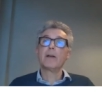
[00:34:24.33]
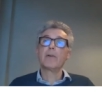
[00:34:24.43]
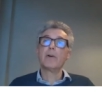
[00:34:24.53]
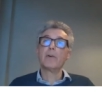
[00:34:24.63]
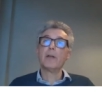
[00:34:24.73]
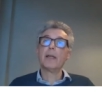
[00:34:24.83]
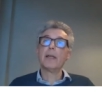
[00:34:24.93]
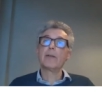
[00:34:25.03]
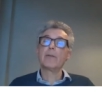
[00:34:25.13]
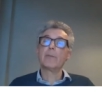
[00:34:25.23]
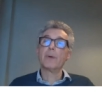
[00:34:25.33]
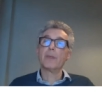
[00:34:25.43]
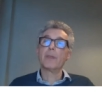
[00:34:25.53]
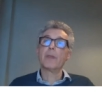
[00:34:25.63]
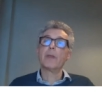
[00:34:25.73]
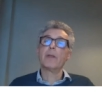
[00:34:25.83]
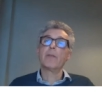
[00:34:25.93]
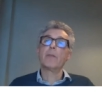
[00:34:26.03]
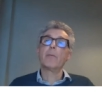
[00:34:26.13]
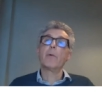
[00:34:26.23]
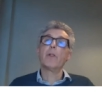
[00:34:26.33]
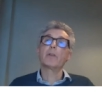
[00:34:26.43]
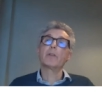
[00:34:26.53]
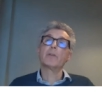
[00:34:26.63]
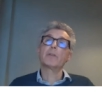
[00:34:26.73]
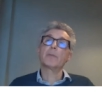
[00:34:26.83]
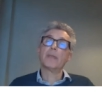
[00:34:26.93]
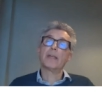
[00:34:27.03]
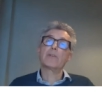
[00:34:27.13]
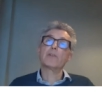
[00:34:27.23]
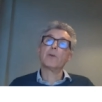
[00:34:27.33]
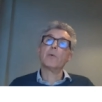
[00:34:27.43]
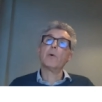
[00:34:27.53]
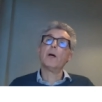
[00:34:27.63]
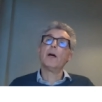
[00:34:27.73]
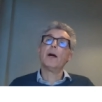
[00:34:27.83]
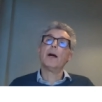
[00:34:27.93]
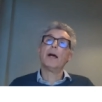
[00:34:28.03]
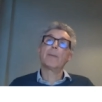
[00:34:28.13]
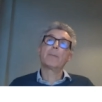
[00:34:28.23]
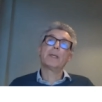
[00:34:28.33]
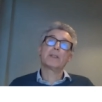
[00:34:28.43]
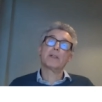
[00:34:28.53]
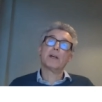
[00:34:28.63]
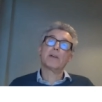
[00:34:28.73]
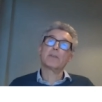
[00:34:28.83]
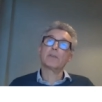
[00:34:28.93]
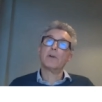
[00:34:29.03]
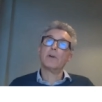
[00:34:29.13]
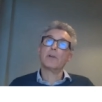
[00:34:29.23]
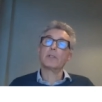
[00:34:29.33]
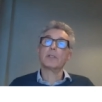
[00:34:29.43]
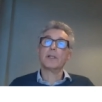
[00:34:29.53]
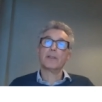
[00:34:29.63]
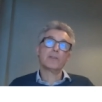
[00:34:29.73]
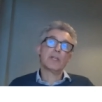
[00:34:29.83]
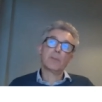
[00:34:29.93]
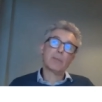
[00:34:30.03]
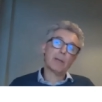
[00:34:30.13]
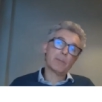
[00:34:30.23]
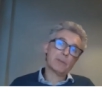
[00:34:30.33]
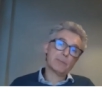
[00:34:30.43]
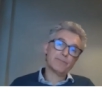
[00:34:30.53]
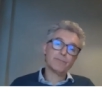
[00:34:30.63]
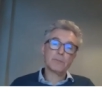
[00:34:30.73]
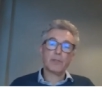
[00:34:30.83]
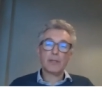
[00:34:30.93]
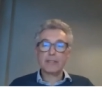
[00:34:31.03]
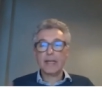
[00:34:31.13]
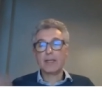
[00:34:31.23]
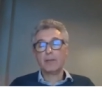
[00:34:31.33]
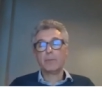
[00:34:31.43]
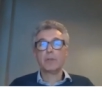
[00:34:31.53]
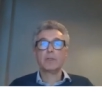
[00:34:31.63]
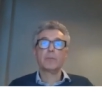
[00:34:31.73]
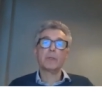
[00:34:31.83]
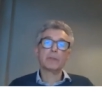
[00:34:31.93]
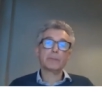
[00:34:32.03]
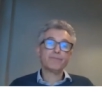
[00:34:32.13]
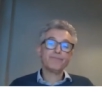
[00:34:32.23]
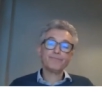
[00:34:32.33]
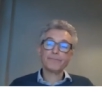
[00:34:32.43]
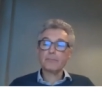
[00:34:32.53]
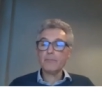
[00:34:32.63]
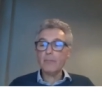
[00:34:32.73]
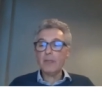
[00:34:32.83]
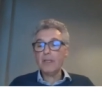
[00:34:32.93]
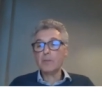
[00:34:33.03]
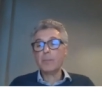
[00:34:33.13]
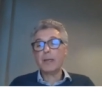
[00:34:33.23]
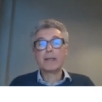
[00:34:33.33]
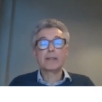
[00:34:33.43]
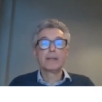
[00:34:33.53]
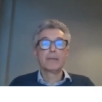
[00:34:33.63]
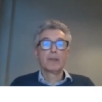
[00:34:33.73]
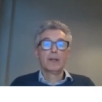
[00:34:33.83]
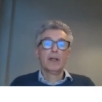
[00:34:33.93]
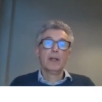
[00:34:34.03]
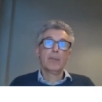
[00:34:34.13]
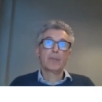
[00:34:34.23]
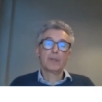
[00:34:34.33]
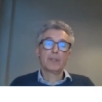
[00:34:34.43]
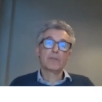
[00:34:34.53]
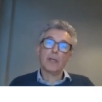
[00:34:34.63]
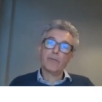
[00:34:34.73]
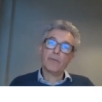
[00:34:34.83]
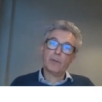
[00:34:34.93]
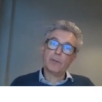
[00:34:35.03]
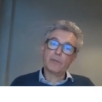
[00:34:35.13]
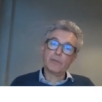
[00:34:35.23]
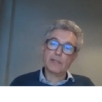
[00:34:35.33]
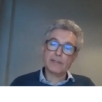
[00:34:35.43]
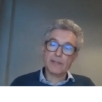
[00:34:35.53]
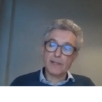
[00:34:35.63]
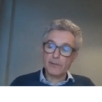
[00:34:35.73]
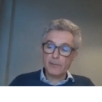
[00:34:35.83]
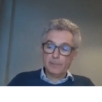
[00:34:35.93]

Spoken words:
correlate with the molecules that show high PSR scores in the Jane paper. So exactly what you would expect, pretty straightforward results here.